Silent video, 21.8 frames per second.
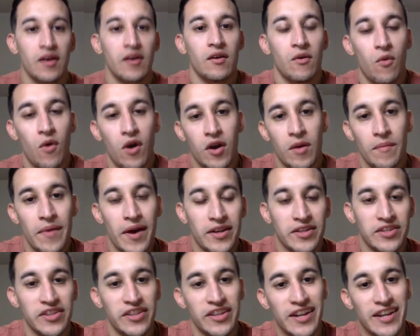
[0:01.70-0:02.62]
Welcome back
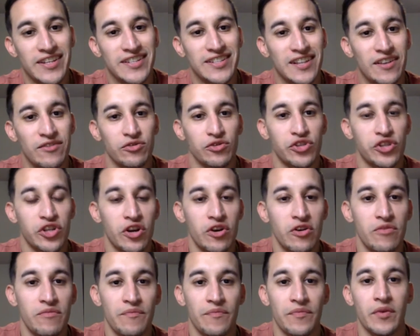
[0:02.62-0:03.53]
to the Next Level
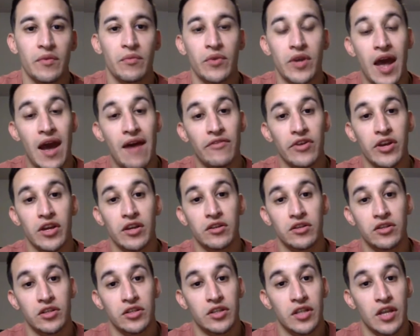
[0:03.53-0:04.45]
Show. We have
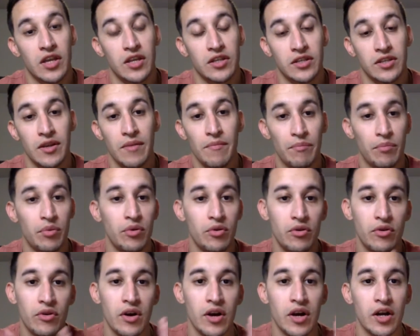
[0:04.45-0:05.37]
just a
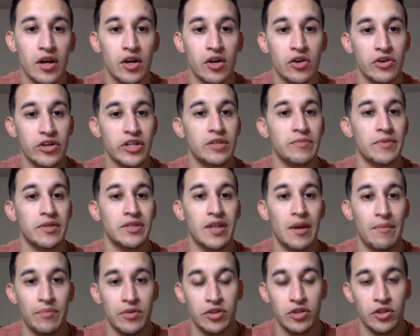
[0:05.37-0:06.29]
simple Christmas
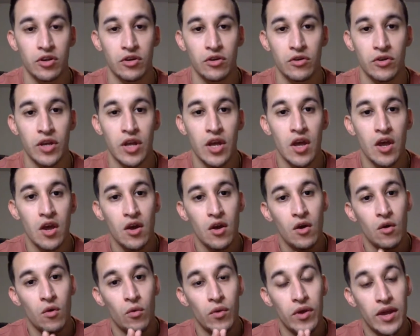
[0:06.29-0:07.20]
episode.
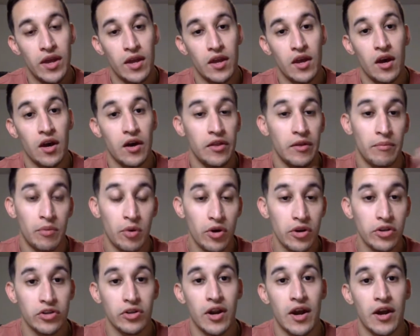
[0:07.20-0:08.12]
The
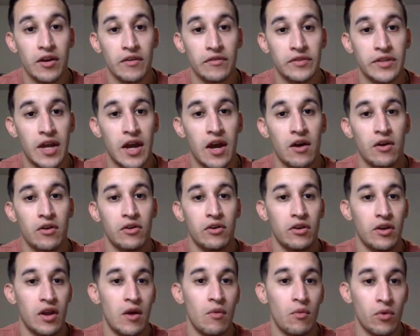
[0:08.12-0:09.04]
boys are out of town
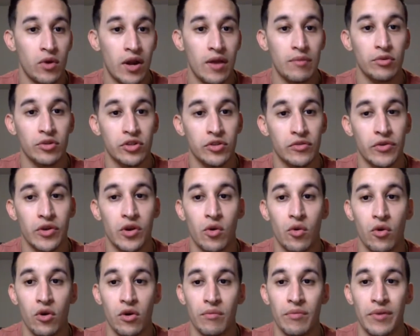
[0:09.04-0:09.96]
and weren't able to
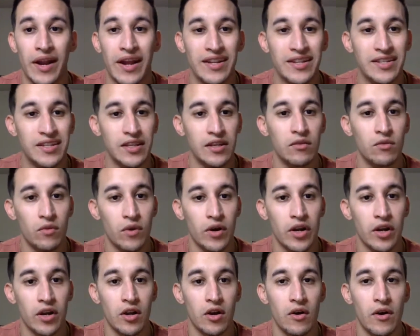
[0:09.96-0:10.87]
record, but I did want
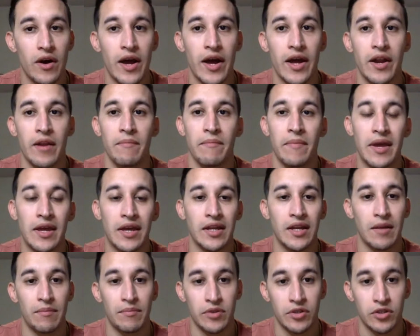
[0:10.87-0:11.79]
to go ahead and make an
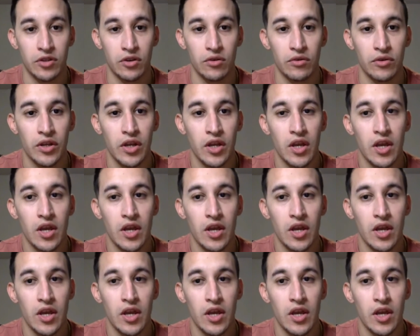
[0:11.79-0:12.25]
episode.